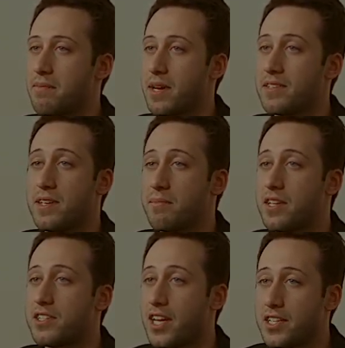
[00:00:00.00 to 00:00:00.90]
by
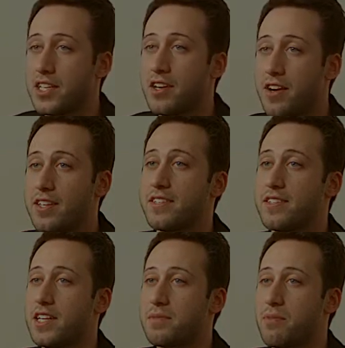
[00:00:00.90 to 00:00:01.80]
simply changing your
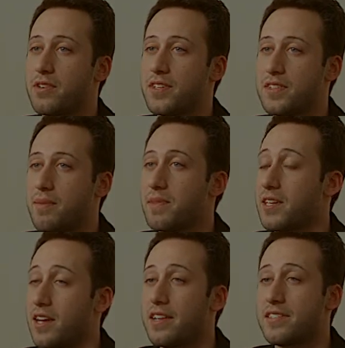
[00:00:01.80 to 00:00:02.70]
SSH port to
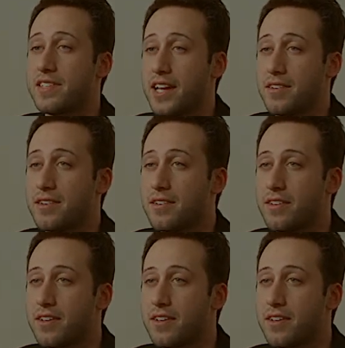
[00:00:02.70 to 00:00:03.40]
something non-standard.